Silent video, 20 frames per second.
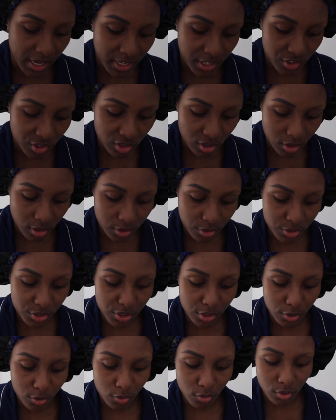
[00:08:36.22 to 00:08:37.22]
Ayesha
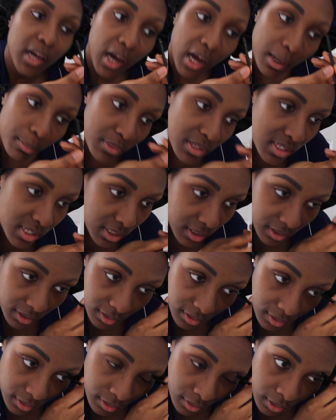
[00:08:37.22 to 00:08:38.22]
also
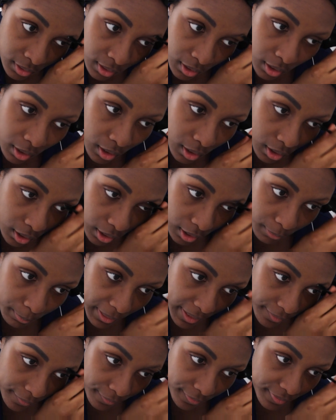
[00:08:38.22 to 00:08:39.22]
commented
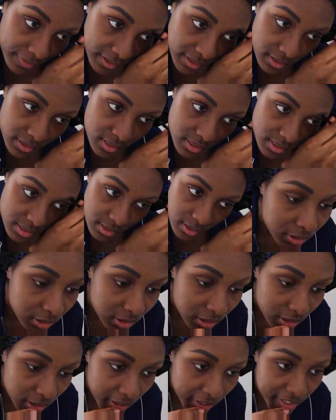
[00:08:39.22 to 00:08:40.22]
about this
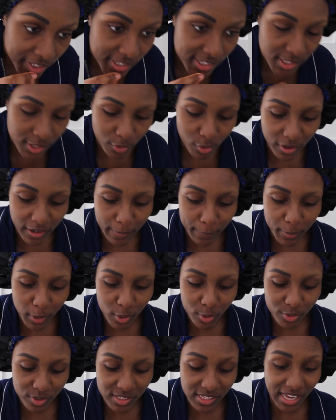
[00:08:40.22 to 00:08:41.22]
in an Instagram
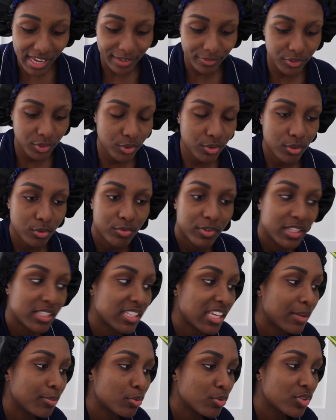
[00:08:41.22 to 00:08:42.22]
post after the Red
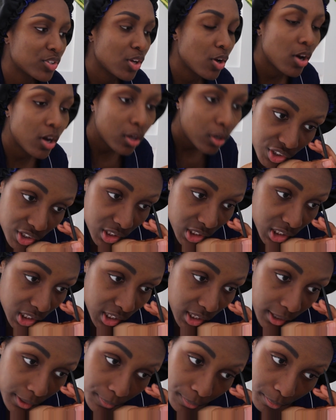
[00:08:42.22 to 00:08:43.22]
Table Talk.
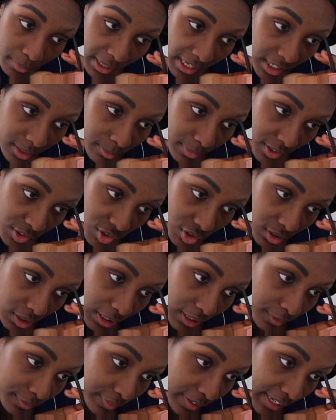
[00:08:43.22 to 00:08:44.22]
She made mention
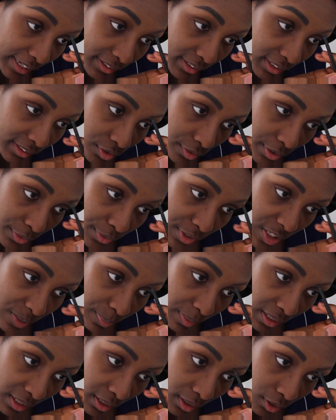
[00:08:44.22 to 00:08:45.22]
of the fact that she was
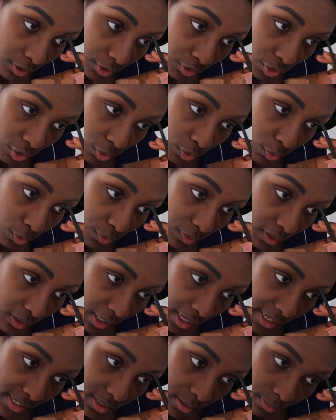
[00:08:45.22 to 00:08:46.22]
speaking her truth, and
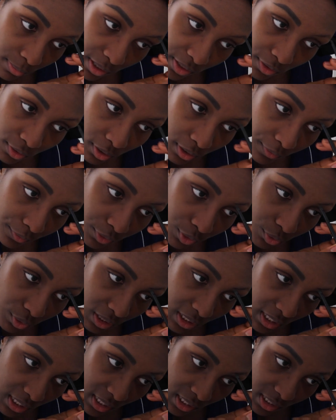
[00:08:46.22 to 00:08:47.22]
as a mother of three
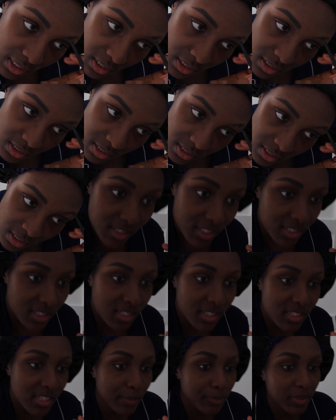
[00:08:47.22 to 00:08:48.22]
kids, this
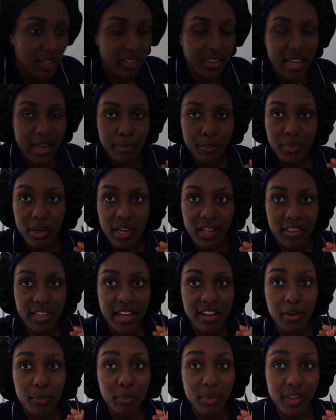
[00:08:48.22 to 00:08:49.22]
is something that a
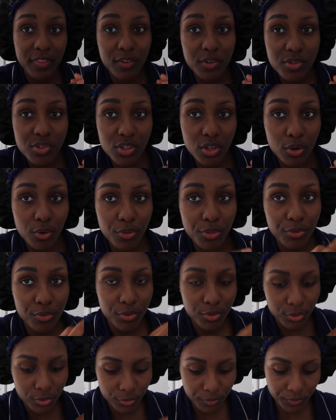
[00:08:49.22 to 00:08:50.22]
lot of mothers go
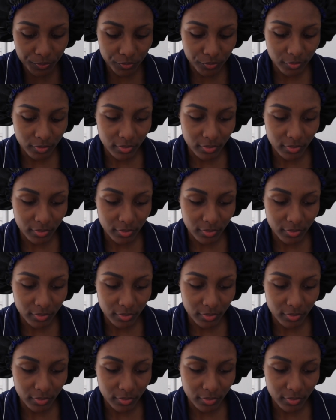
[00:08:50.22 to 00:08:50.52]
through.